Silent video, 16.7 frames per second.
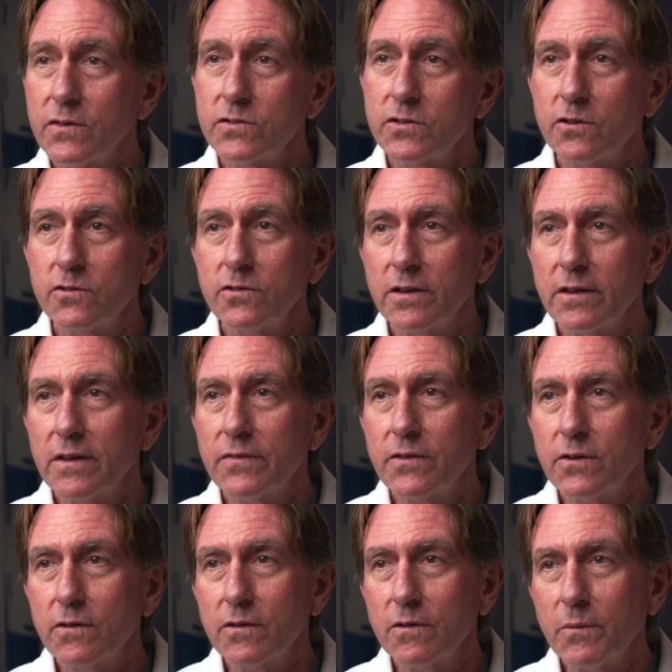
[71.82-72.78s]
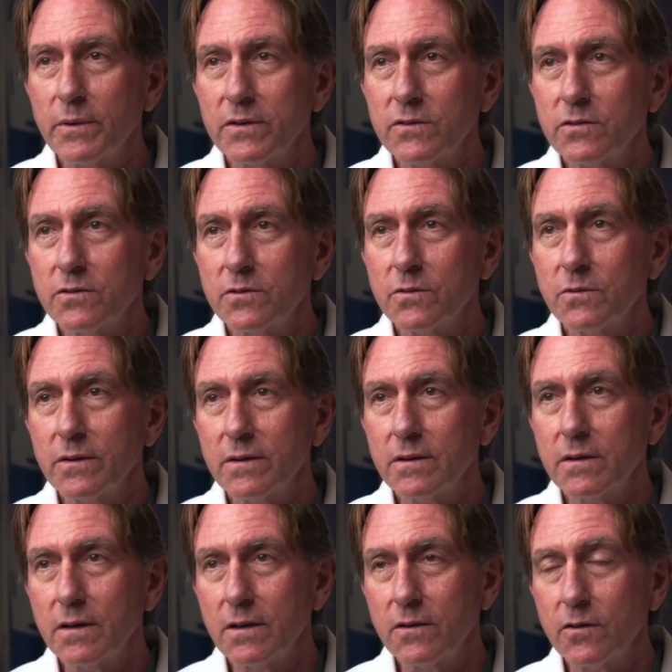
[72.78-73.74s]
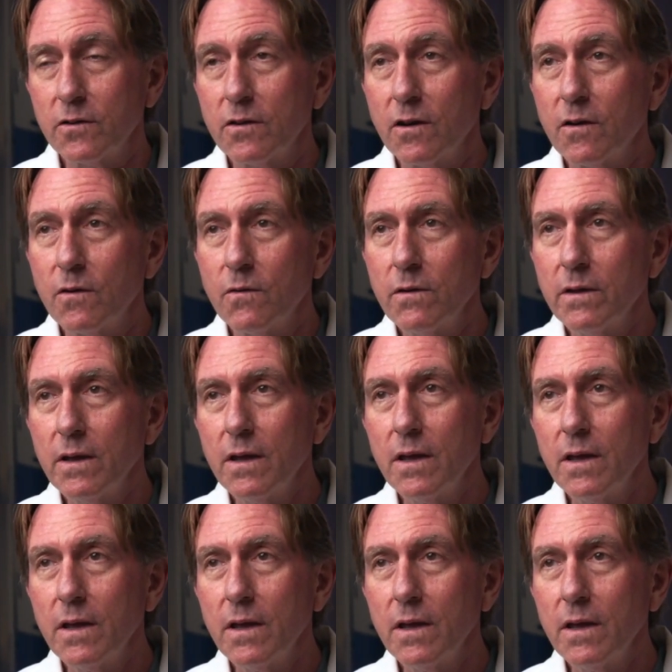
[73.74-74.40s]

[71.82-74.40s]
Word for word: the surgery that they're going to undergo